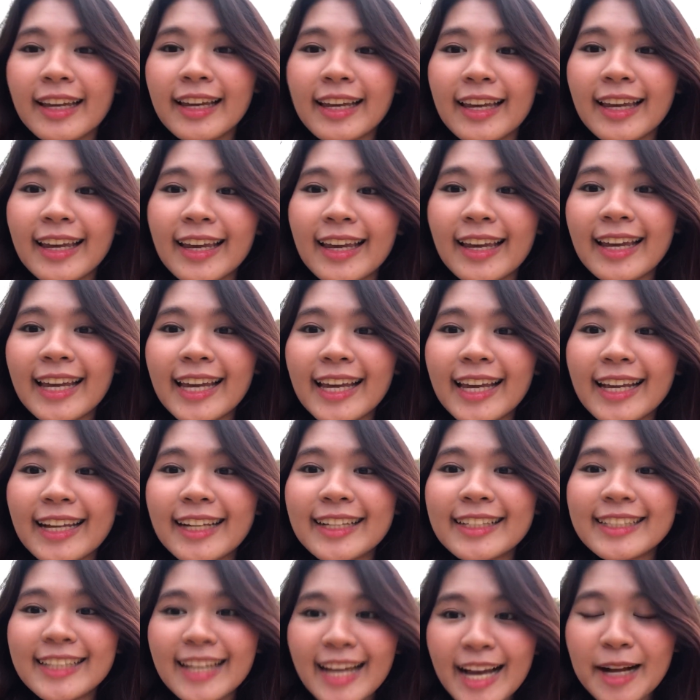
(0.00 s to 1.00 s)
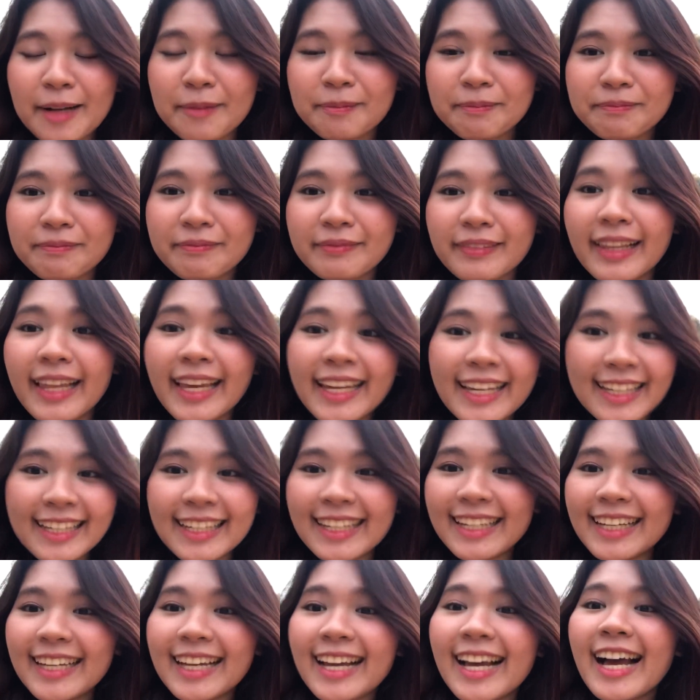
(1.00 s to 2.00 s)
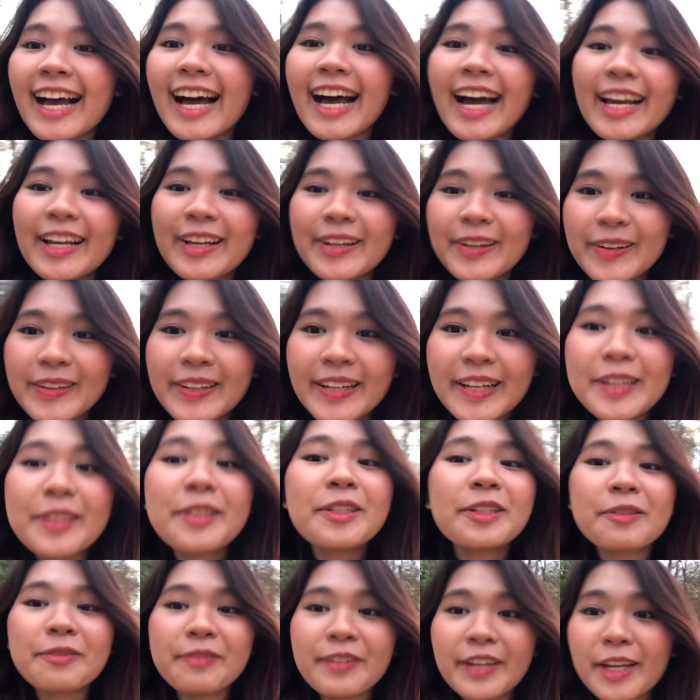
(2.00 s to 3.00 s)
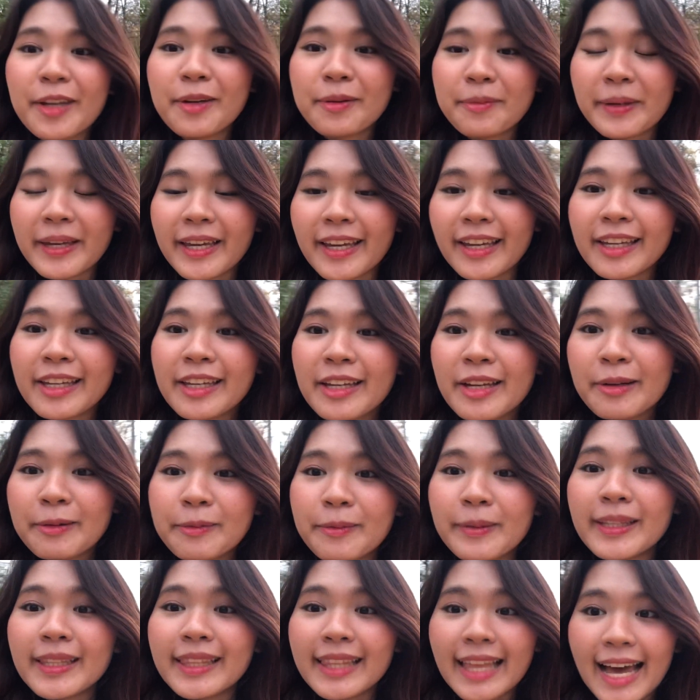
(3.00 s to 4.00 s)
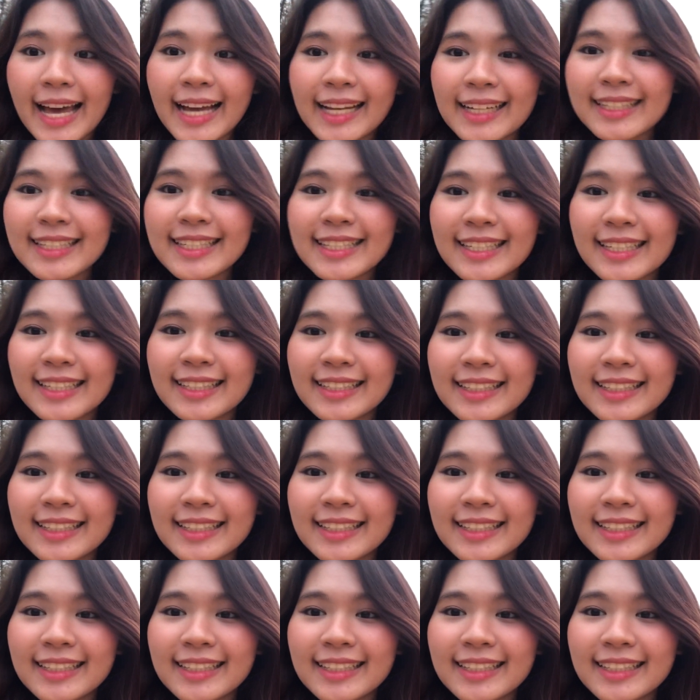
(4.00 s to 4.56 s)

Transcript: And yeah, luckily I got interviewee with that.